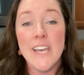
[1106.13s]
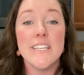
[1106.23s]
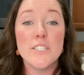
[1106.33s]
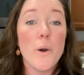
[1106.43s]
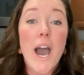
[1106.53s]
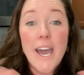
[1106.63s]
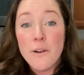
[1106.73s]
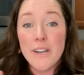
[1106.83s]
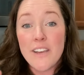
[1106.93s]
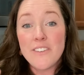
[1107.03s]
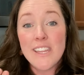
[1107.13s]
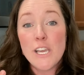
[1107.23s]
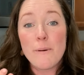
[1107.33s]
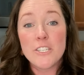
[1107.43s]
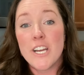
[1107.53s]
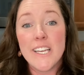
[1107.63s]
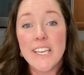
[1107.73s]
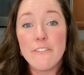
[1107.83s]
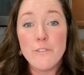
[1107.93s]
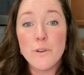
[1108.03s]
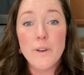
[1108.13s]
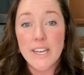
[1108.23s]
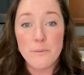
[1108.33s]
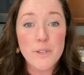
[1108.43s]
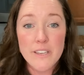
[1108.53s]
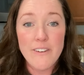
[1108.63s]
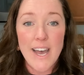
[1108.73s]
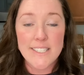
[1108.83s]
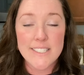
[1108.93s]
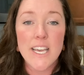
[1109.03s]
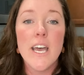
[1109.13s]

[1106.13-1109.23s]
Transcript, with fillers: So I don't want to have to think about trying to get food ready really fast.